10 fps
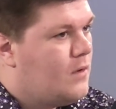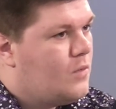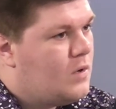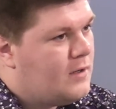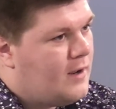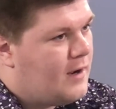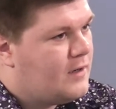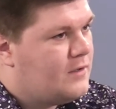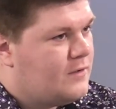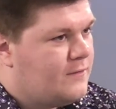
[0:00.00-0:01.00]
What
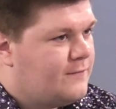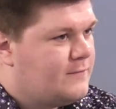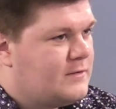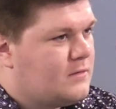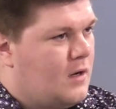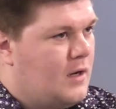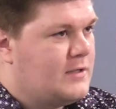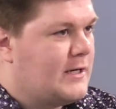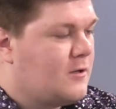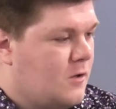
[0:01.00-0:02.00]
kind of
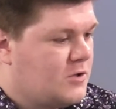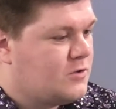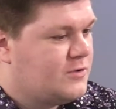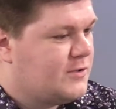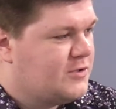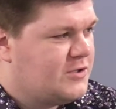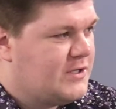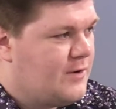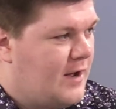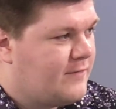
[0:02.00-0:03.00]
technological solutions do you have?